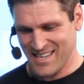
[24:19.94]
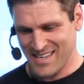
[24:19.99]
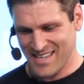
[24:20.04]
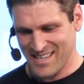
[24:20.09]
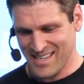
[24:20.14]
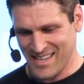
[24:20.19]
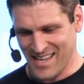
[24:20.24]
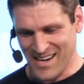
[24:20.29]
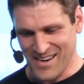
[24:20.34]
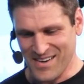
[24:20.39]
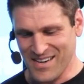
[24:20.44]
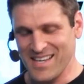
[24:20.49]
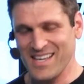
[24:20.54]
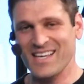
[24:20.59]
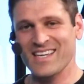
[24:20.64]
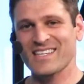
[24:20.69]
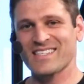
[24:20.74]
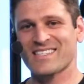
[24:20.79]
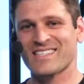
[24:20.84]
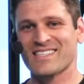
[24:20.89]
There it
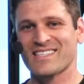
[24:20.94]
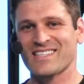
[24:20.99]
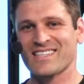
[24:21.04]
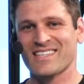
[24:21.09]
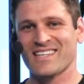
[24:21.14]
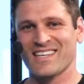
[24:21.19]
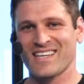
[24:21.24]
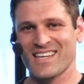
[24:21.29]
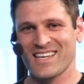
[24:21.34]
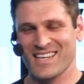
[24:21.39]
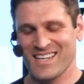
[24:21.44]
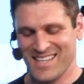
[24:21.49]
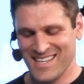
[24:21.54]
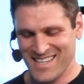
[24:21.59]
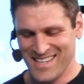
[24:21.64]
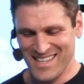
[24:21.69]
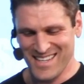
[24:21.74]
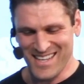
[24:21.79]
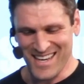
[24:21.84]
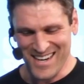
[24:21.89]
is.
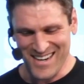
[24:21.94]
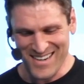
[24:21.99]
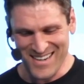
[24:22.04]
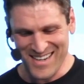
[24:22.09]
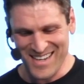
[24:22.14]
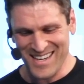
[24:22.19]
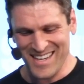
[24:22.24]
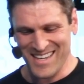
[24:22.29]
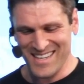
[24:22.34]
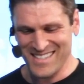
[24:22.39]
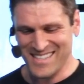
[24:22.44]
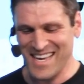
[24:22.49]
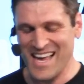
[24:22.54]
There it is.